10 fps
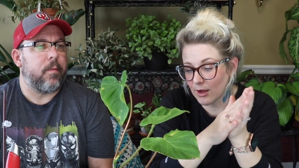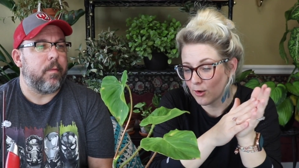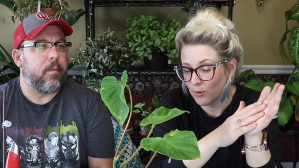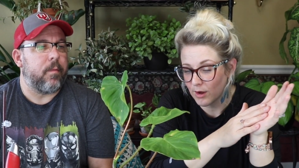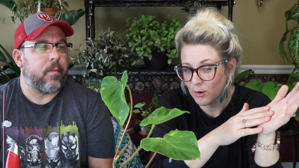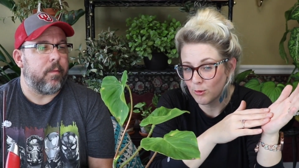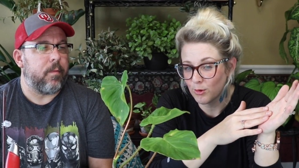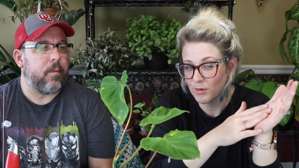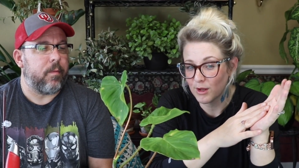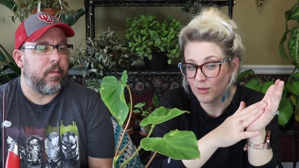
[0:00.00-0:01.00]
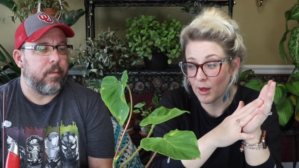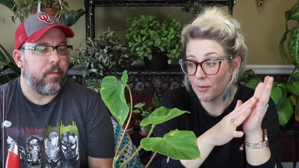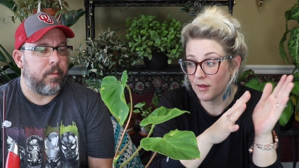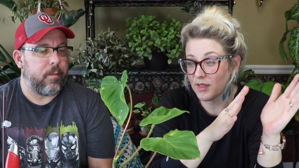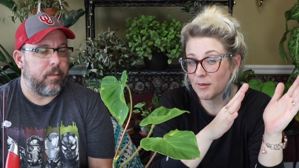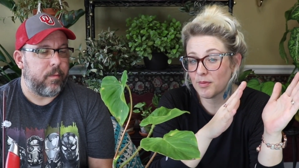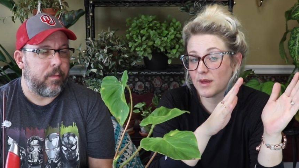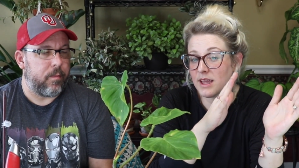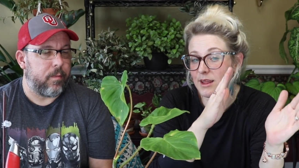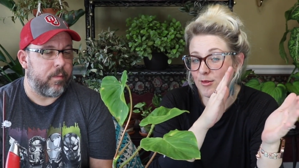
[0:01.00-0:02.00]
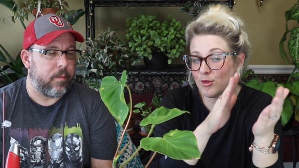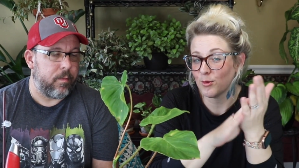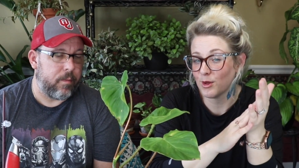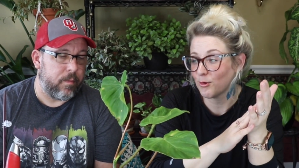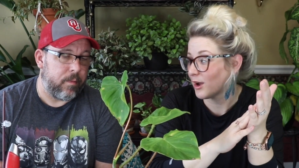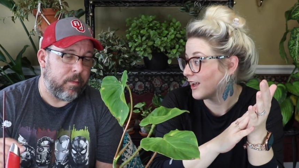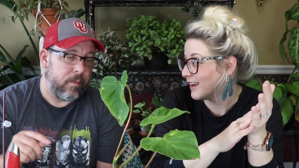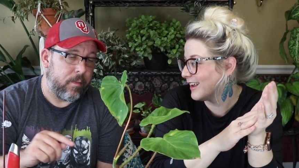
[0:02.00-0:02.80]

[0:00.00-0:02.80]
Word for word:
Speaker 1: no, I don't normally do that, but that plant is doing great.